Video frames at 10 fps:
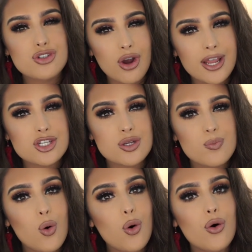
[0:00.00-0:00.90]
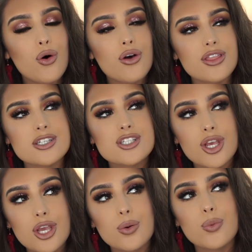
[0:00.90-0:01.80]
try and do more than
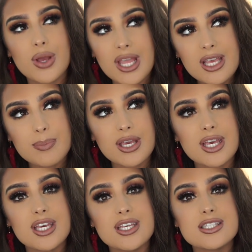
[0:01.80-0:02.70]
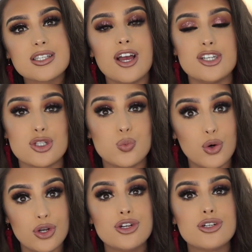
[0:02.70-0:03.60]
two a week because I just
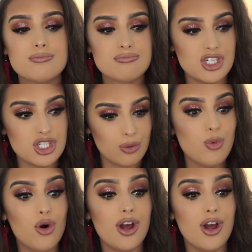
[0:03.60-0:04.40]
want to do more.